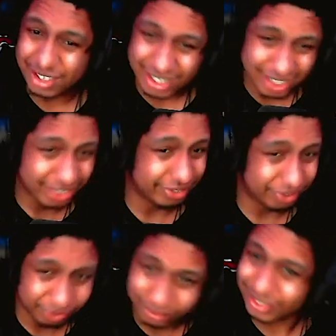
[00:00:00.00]
I'm the
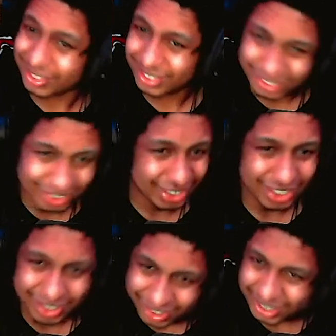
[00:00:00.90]
type to be
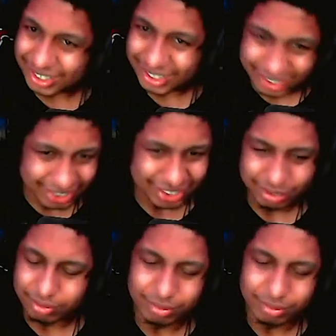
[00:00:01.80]
down for anything, I'm about to